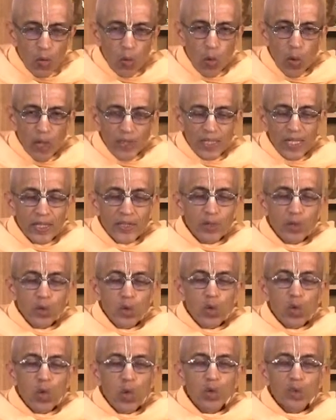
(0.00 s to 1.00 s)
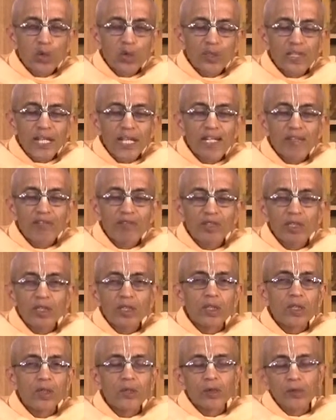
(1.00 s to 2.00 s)
what are you going to take
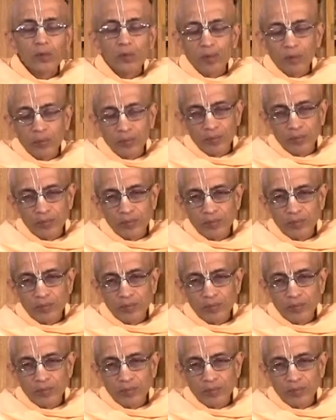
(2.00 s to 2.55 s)
with you